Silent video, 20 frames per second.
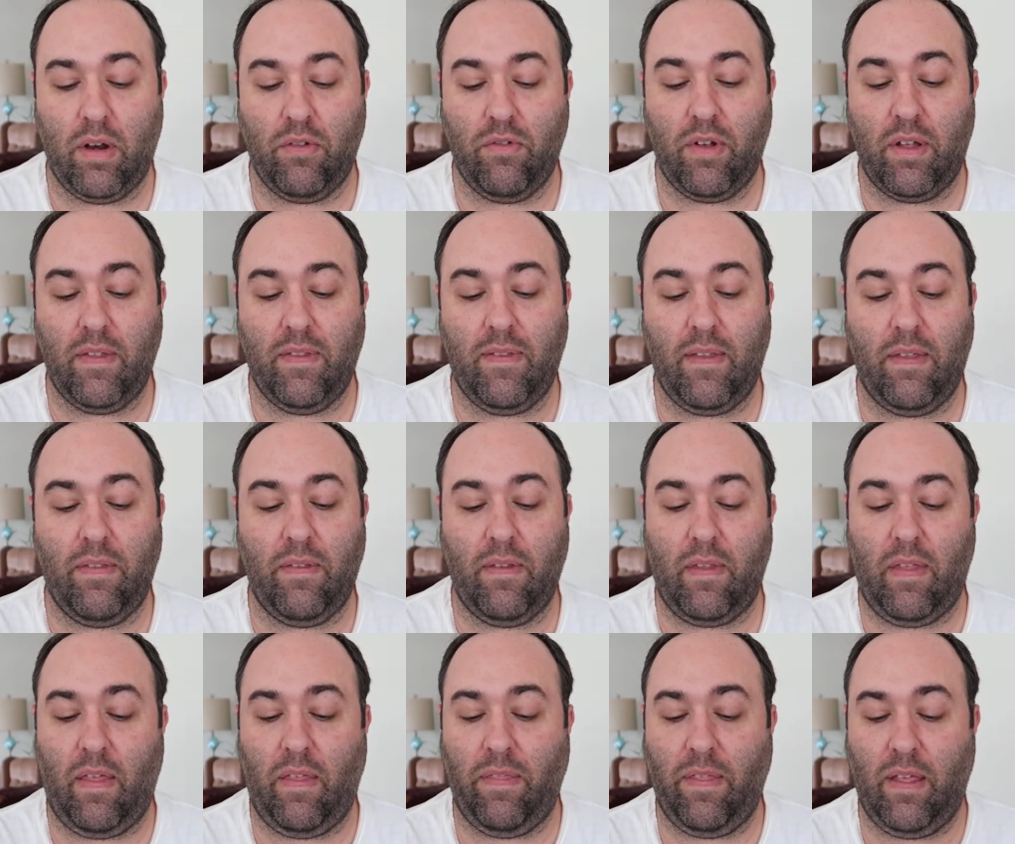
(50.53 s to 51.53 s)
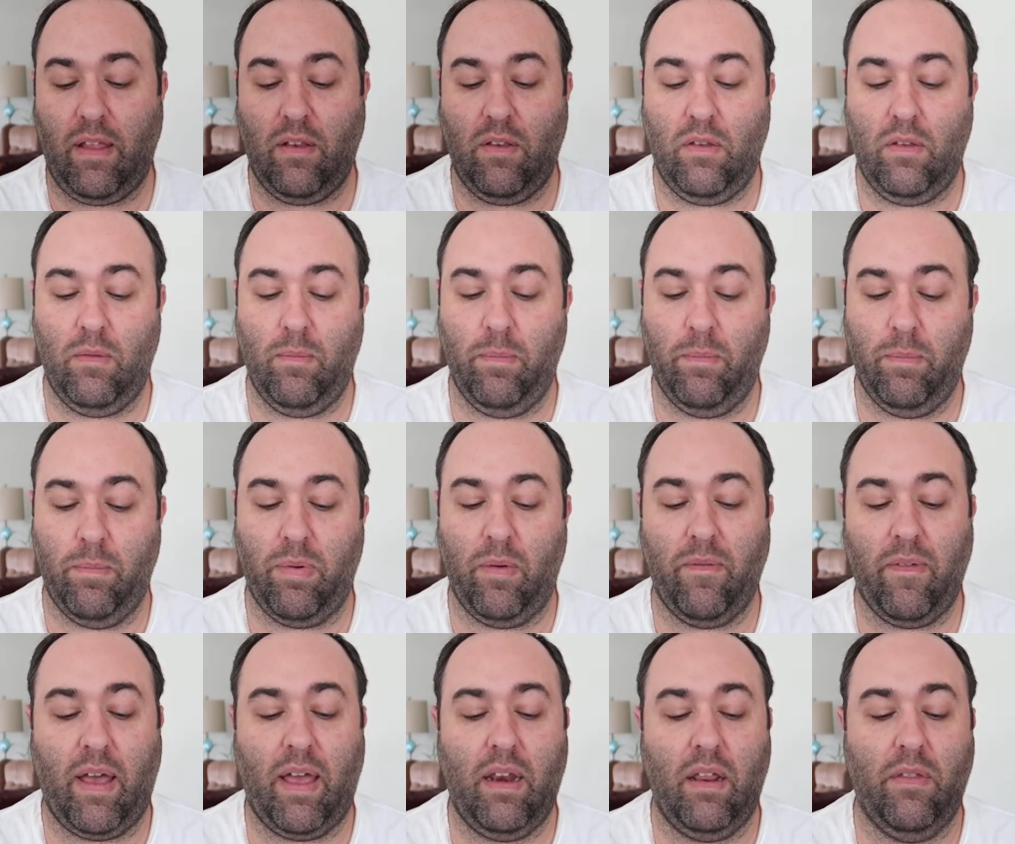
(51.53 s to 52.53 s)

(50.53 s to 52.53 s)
I'm trying to see if, if they provide